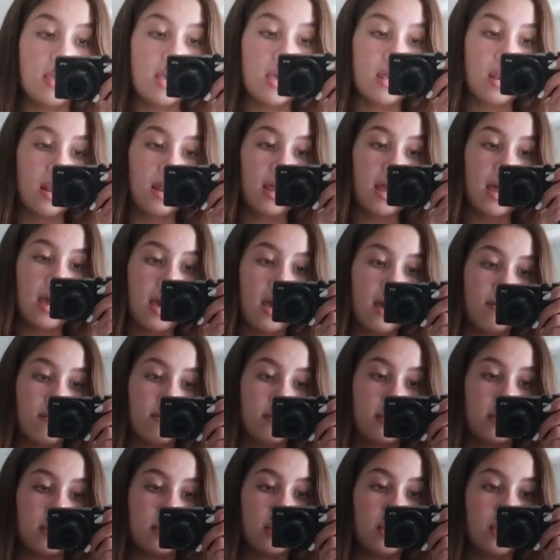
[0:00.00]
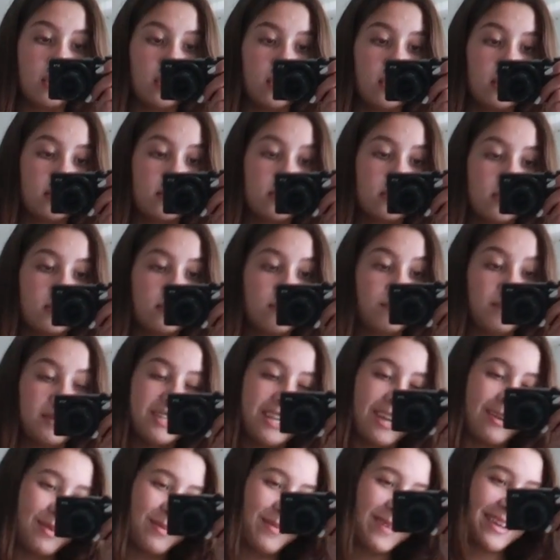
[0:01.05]
then I have these
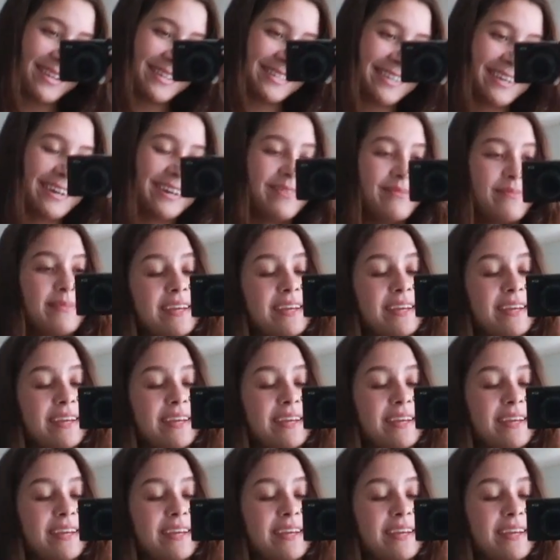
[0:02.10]
pajama pants on